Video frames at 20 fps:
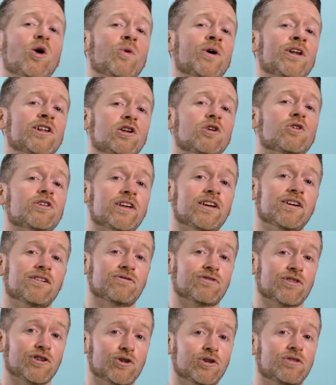When looking
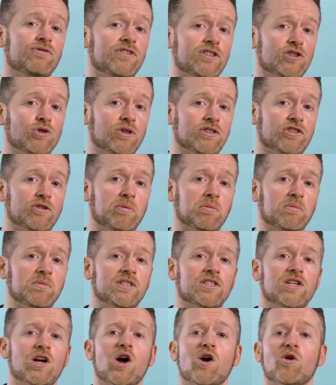for a good fish oil
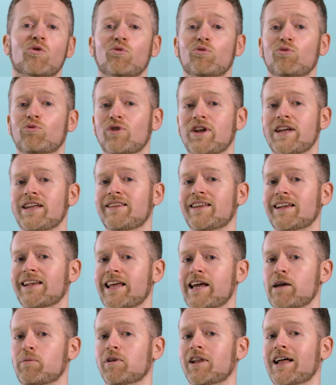supplement, read the
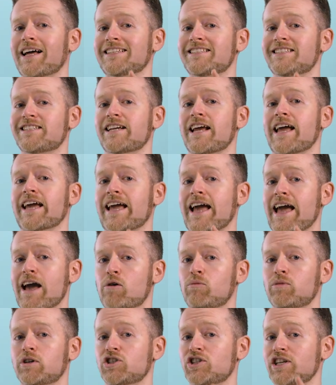label and check
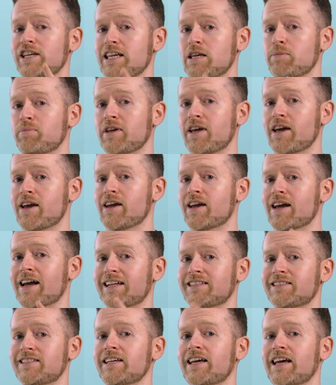how much EPA
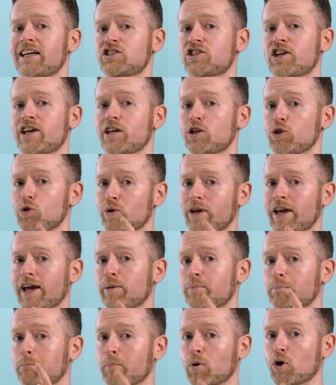and DHA you
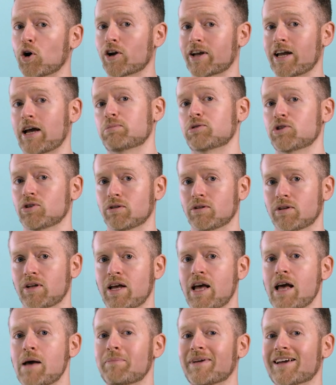get per capsule,
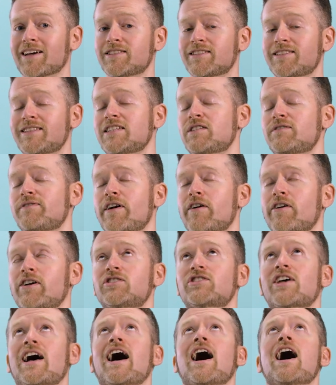because this
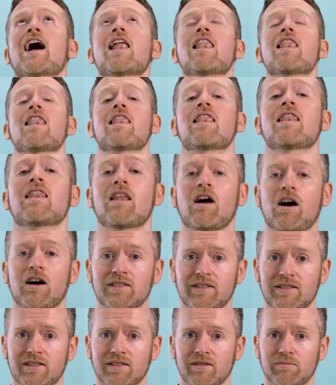varies a
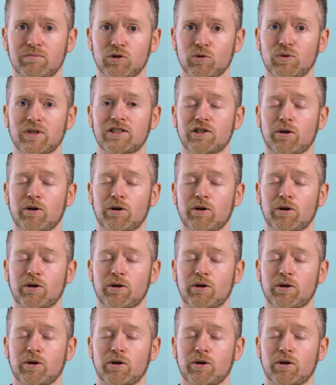lot between